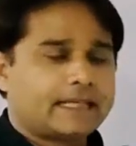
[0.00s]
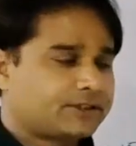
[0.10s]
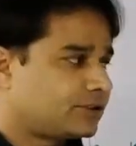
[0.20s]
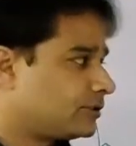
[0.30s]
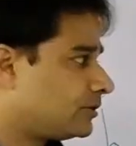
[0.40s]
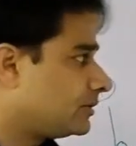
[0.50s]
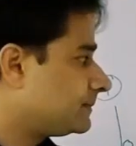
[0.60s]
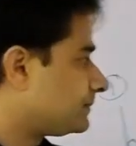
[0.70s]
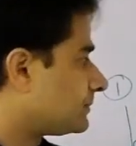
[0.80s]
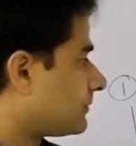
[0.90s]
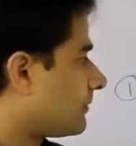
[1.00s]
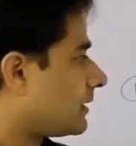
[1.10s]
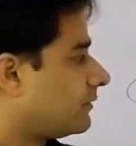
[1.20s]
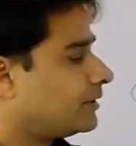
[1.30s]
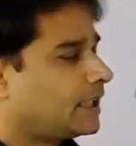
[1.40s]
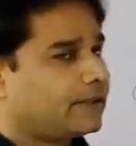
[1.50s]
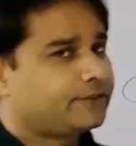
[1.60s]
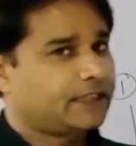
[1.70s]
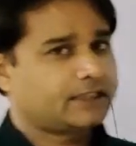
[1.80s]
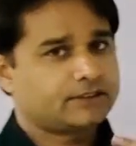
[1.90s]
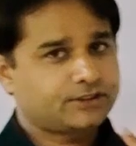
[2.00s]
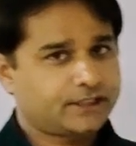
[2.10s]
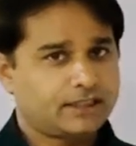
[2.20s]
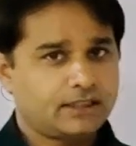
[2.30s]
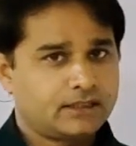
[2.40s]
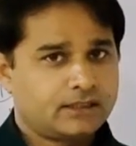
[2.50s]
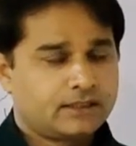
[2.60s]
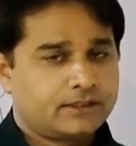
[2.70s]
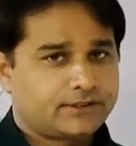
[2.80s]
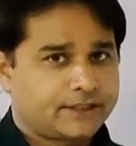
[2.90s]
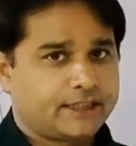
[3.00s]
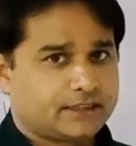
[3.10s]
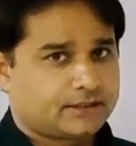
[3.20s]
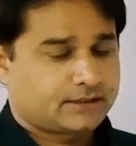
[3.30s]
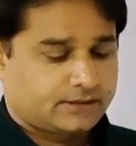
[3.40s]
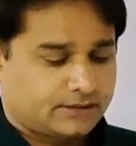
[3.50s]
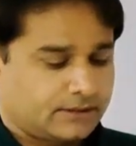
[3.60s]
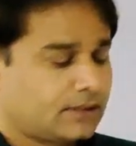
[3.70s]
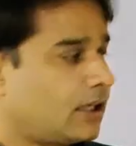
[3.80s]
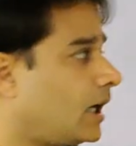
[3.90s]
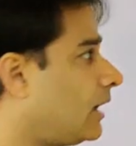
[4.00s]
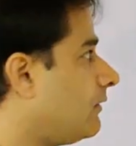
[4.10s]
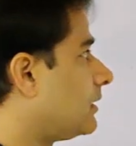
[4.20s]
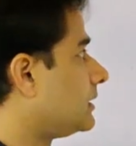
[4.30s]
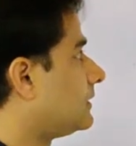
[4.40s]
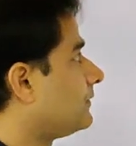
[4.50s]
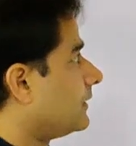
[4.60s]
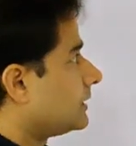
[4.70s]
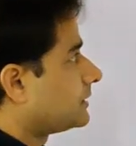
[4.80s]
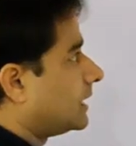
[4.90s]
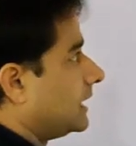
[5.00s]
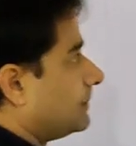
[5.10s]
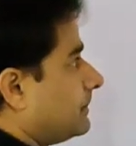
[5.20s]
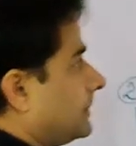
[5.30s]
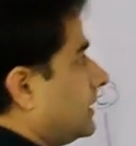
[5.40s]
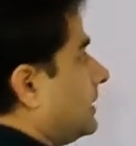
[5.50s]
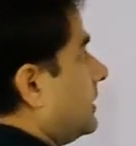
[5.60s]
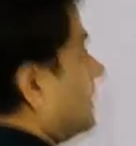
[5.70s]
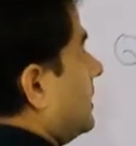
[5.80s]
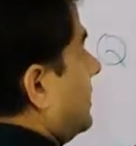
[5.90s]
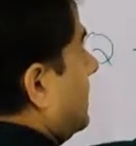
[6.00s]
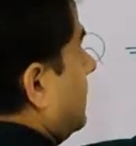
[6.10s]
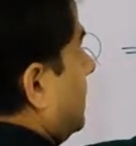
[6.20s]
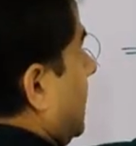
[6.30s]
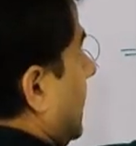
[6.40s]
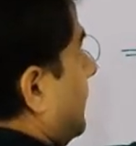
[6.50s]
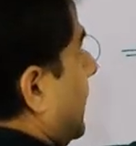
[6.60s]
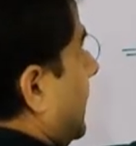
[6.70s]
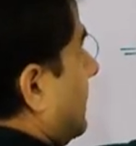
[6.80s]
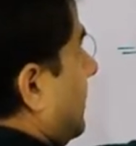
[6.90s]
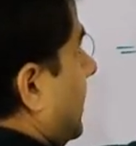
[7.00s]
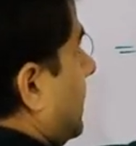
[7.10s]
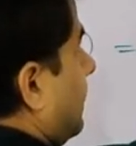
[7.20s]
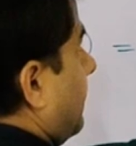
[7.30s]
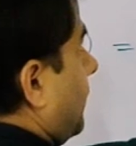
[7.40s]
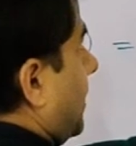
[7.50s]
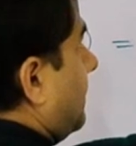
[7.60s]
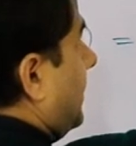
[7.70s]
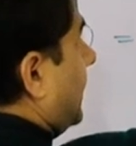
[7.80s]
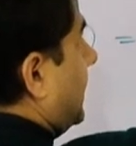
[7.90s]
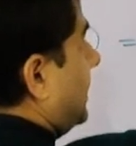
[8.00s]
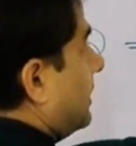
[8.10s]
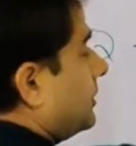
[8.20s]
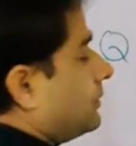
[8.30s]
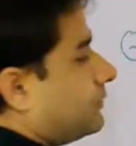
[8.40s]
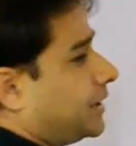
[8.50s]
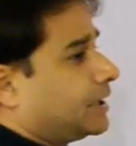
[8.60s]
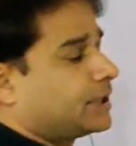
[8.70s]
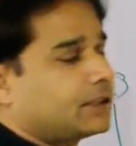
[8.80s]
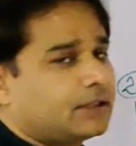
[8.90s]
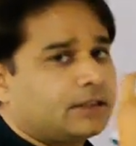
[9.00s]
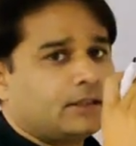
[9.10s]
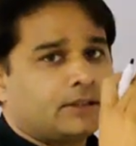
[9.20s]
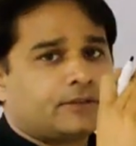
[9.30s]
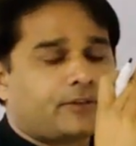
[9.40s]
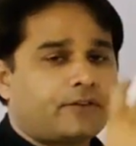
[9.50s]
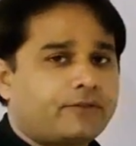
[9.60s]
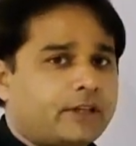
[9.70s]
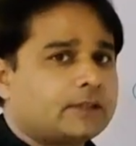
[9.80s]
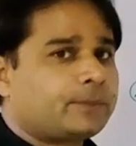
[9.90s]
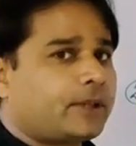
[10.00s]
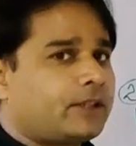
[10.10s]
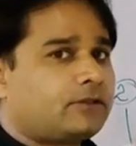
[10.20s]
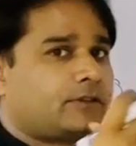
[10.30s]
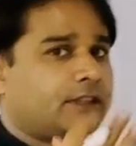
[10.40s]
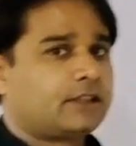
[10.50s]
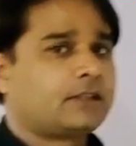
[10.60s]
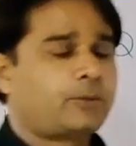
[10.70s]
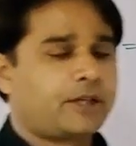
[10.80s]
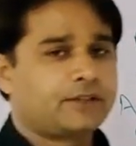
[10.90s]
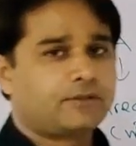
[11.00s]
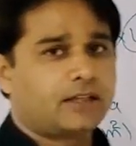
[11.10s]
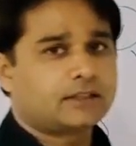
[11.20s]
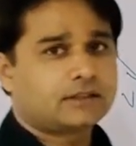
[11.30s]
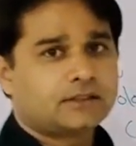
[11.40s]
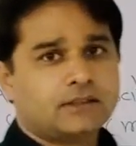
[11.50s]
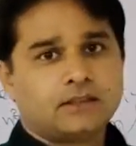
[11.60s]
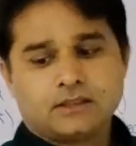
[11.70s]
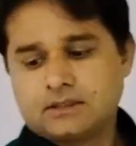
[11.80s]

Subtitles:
As you know, we have taken 3 readings. Our first time taken by the floating body to reach from one point to another point was